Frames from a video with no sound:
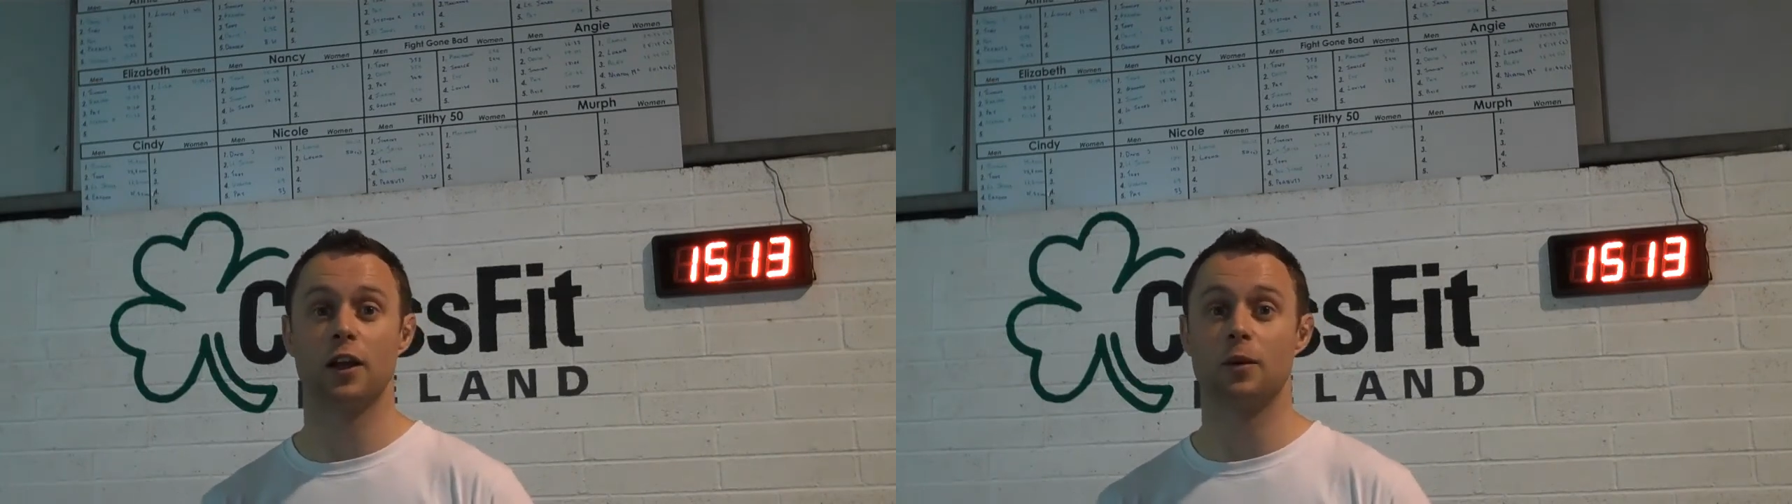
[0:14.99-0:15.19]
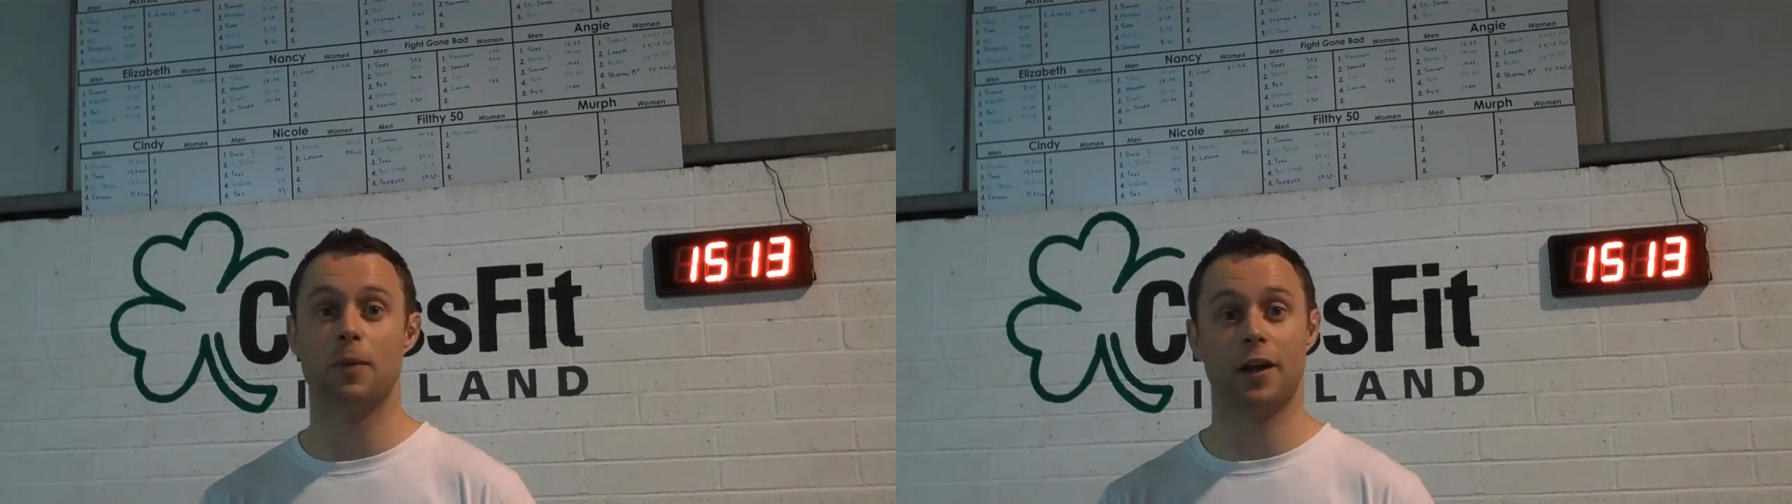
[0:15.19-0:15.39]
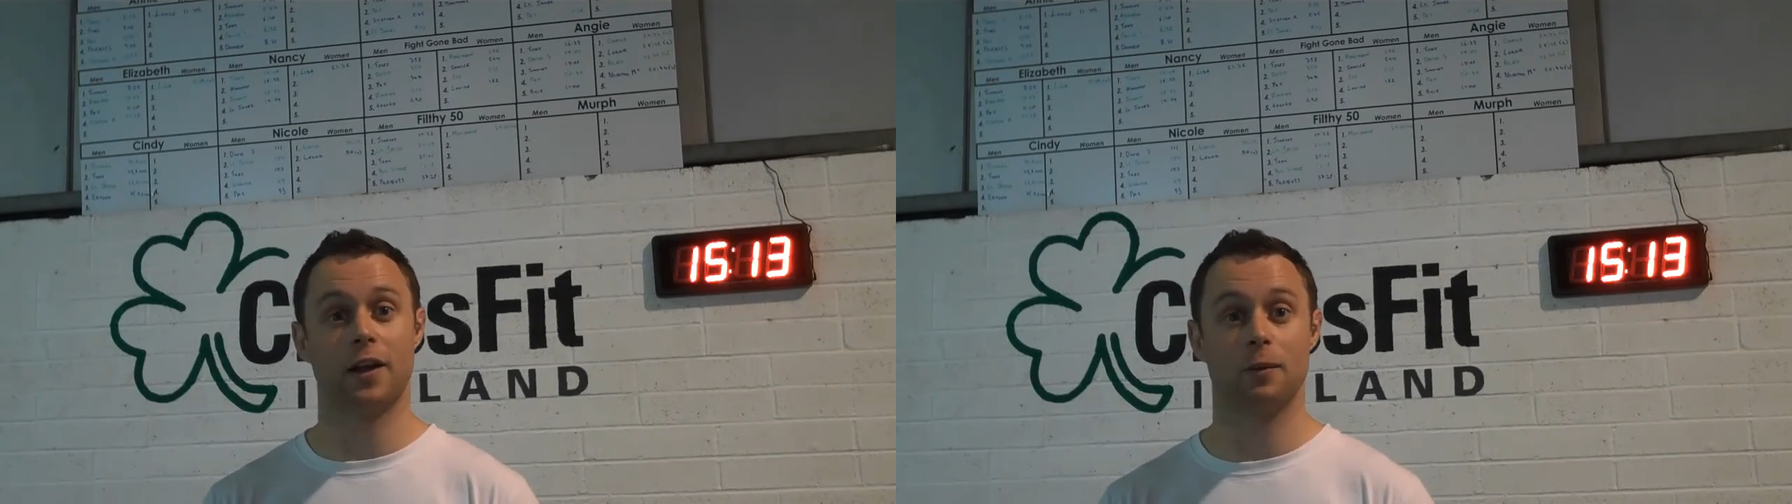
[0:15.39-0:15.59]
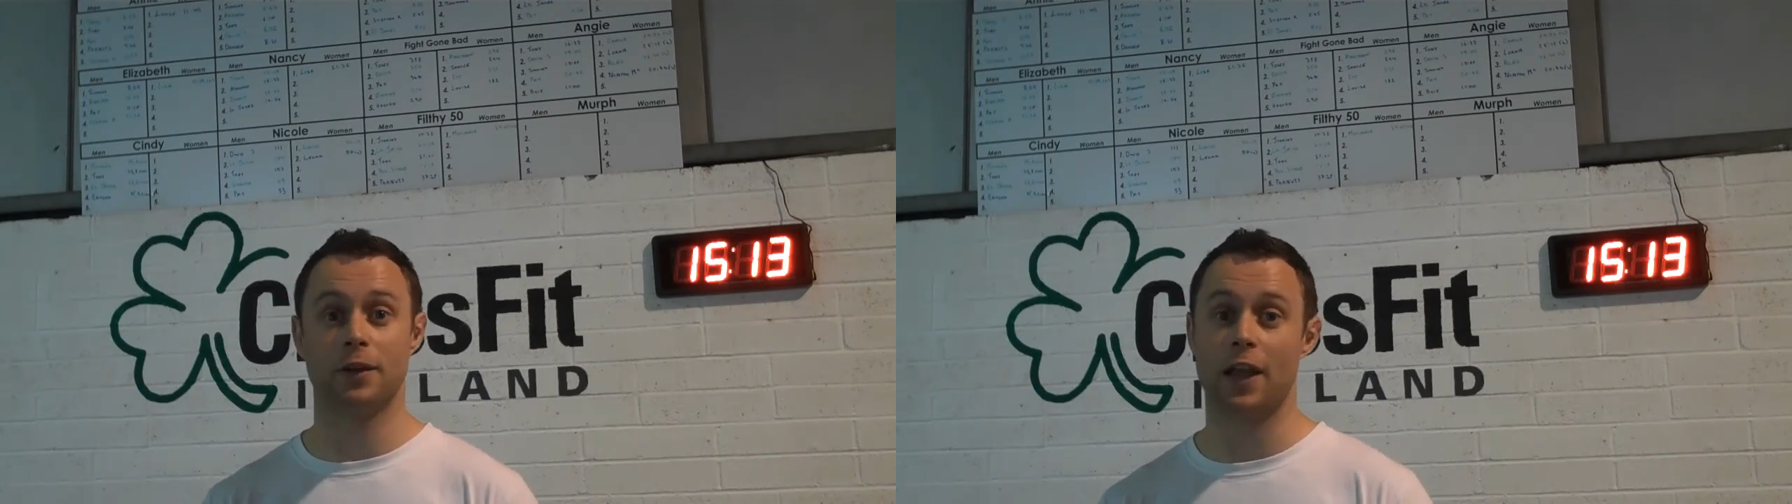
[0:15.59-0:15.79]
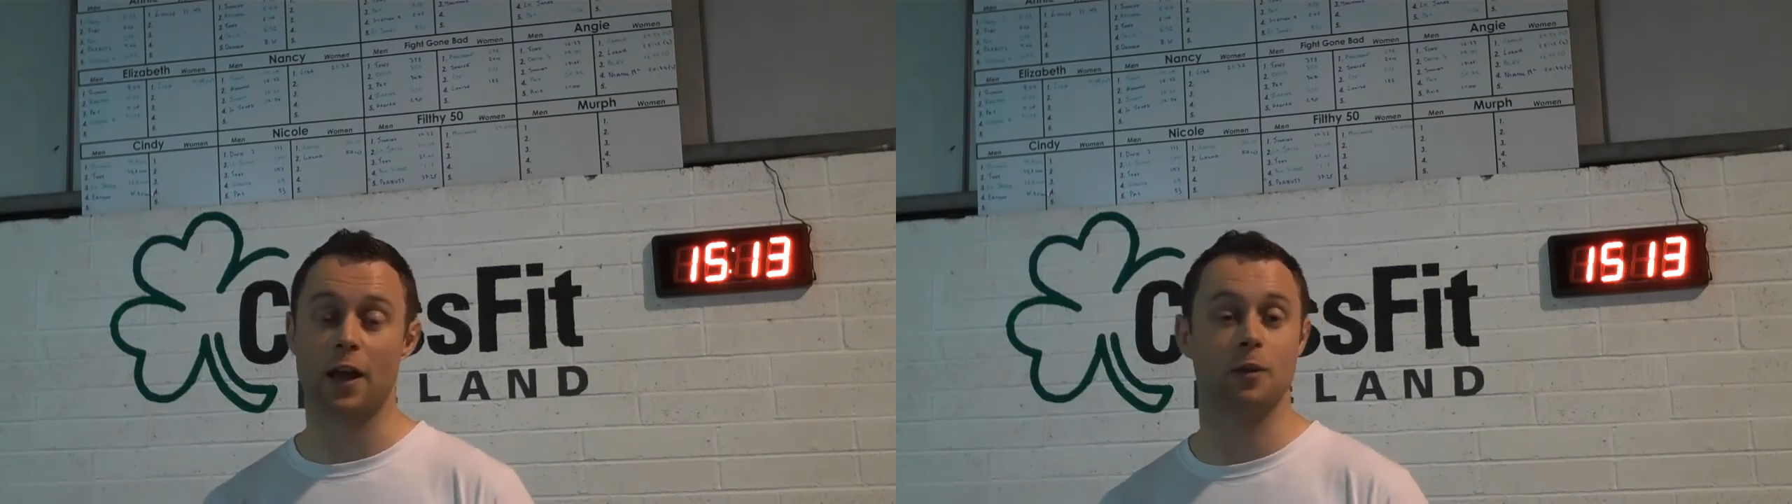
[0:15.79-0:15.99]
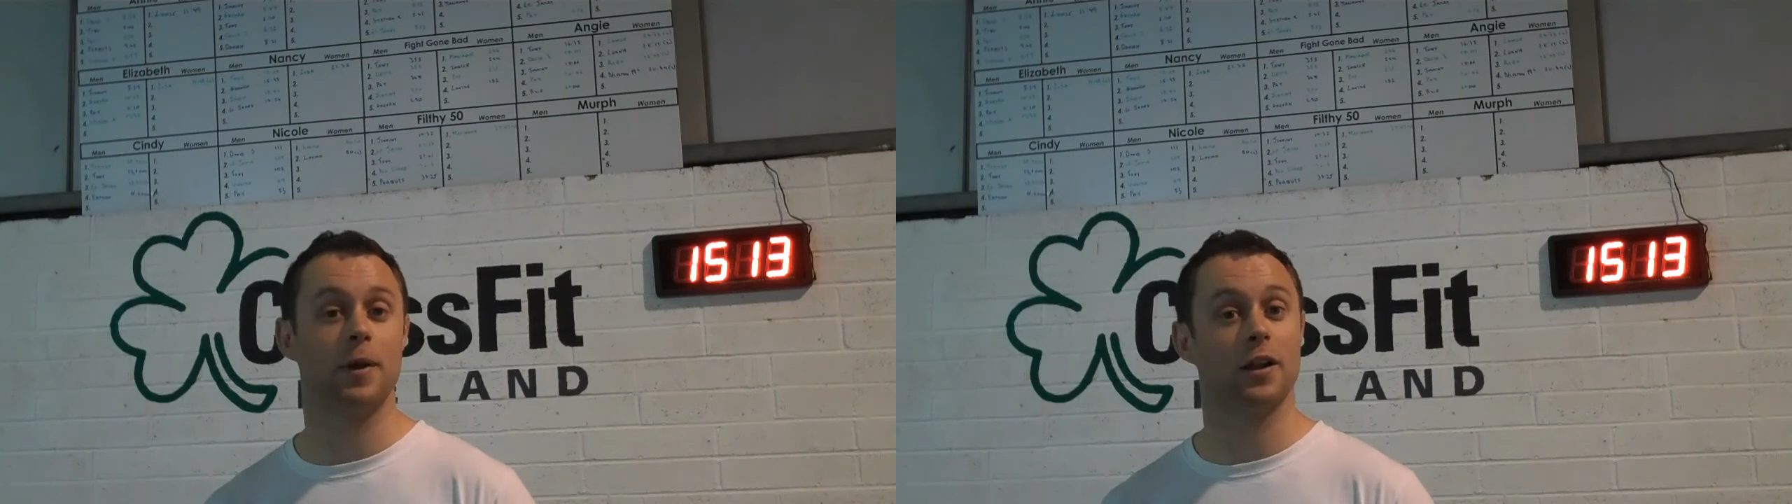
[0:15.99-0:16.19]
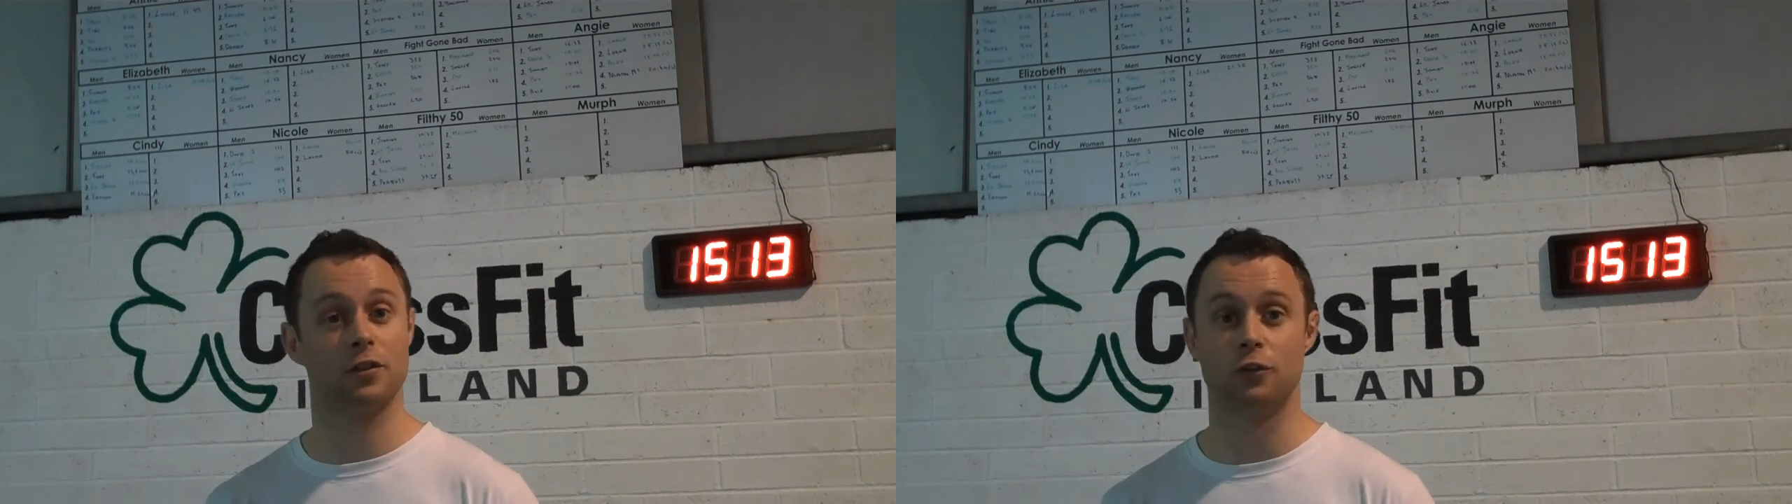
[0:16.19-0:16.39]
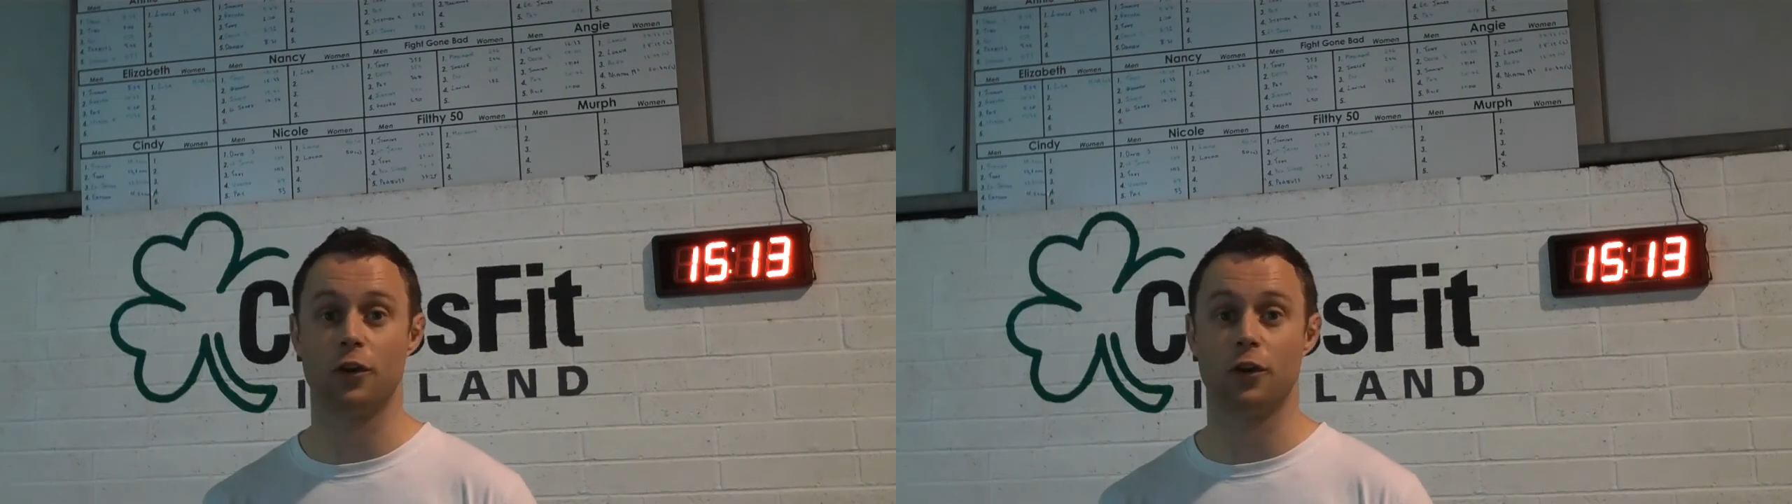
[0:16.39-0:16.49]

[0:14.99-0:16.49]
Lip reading: combine that with kettlebells,